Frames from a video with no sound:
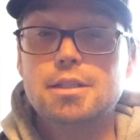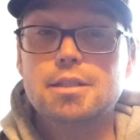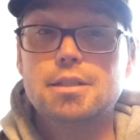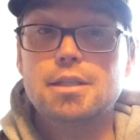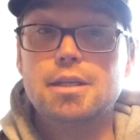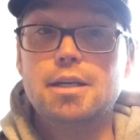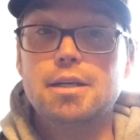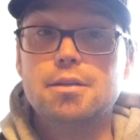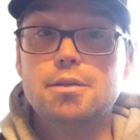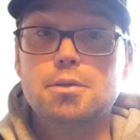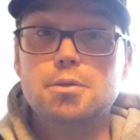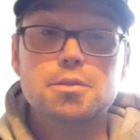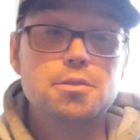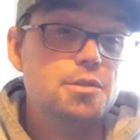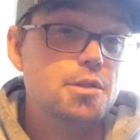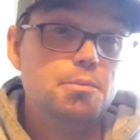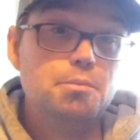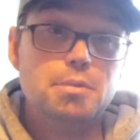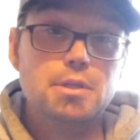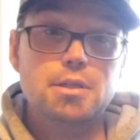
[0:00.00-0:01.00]
You gotta go with
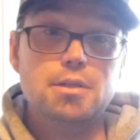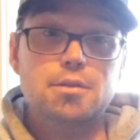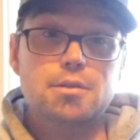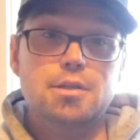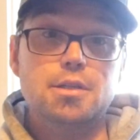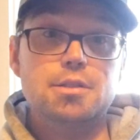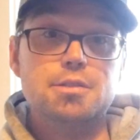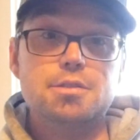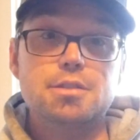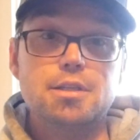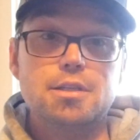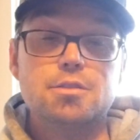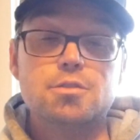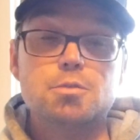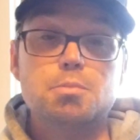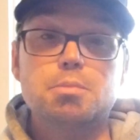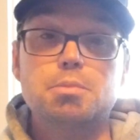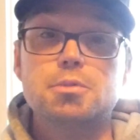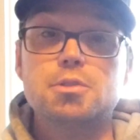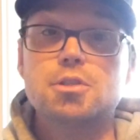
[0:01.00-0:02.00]
something, or else like a
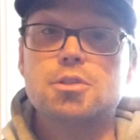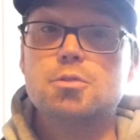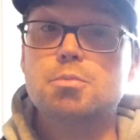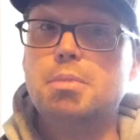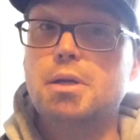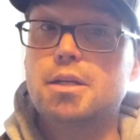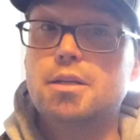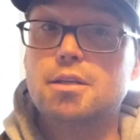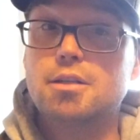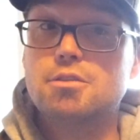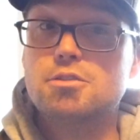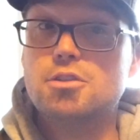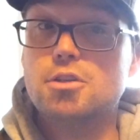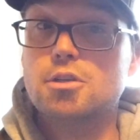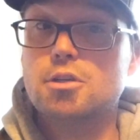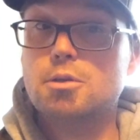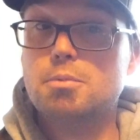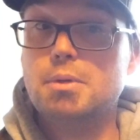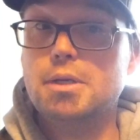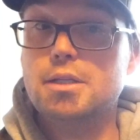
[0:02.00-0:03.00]
suspending
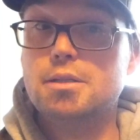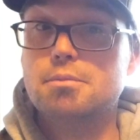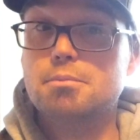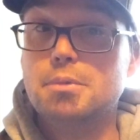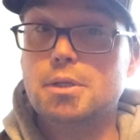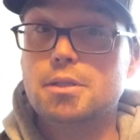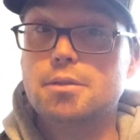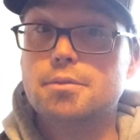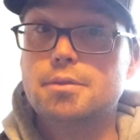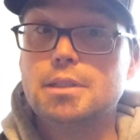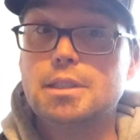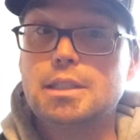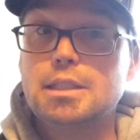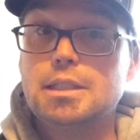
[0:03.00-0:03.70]
jerk bait. But